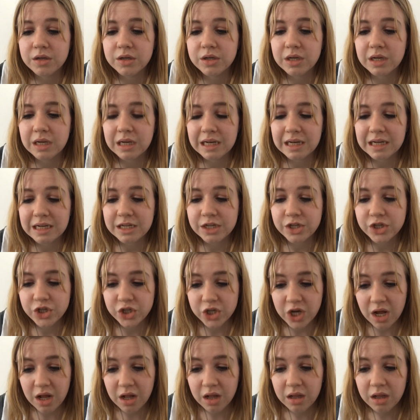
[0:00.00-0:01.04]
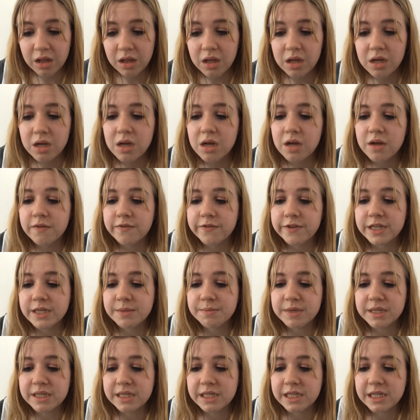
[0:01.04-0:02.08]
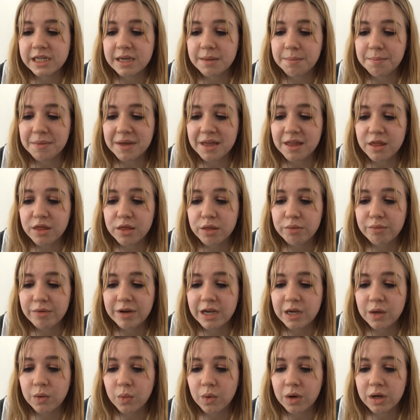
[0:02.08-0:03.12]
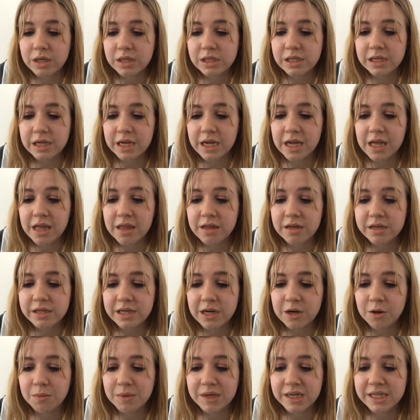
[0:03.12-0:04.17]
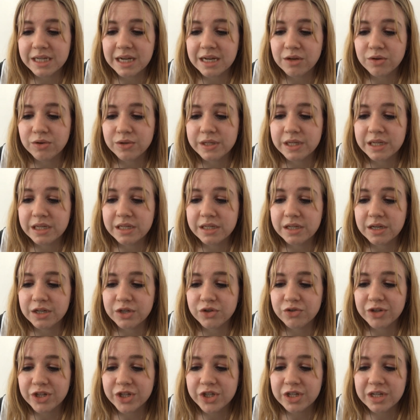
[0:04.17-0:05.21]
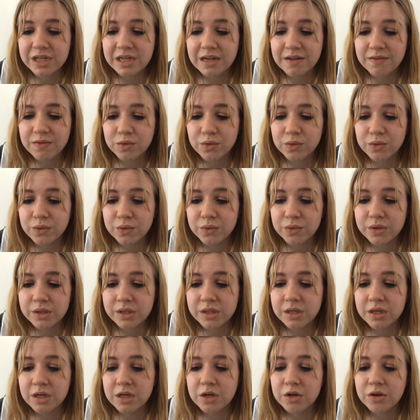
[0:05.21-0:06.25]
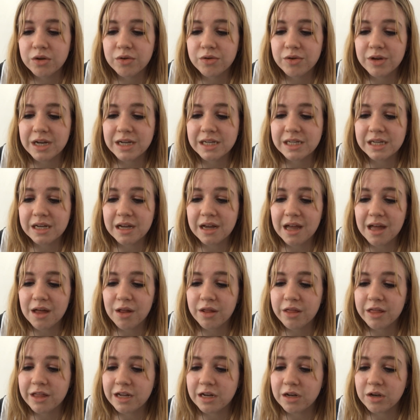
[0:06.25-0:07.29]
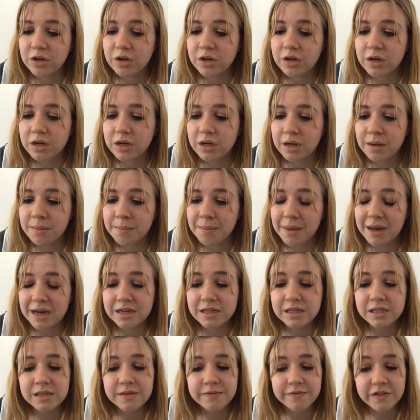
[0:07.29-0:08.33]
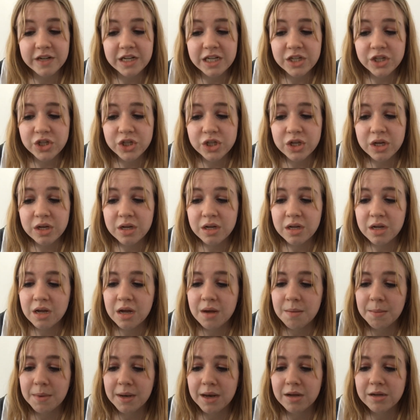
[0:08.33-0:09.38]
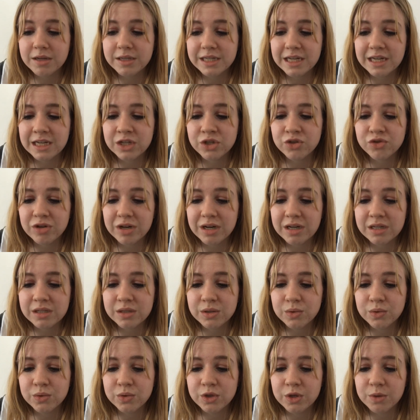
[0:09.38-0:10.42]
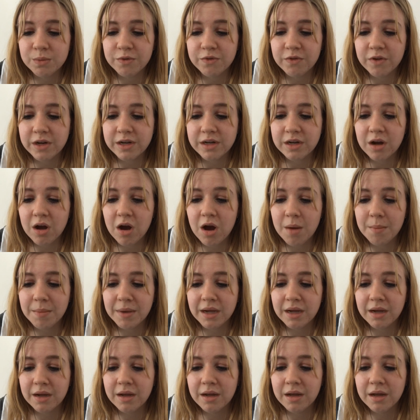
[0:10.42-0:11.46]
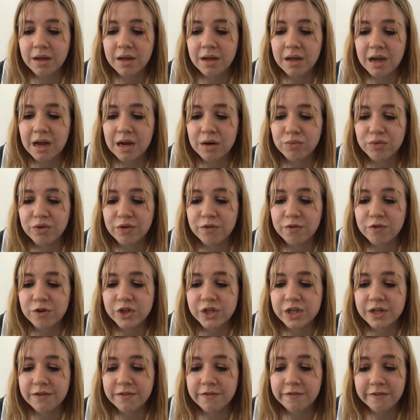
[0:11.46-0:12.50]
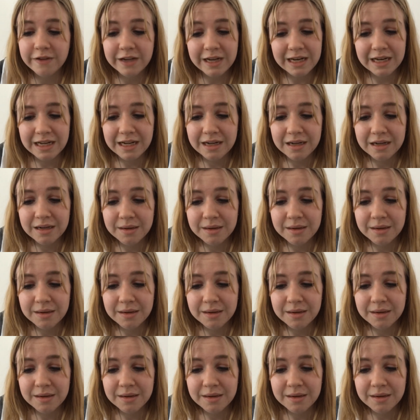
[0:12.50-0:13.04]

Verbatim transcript: clear gel. Vitamin C and B3 work together to help maintain your skin's hydration levels, creating a healthy look and balanced finish. Plant extracts also provide a calming and refreshing feeling,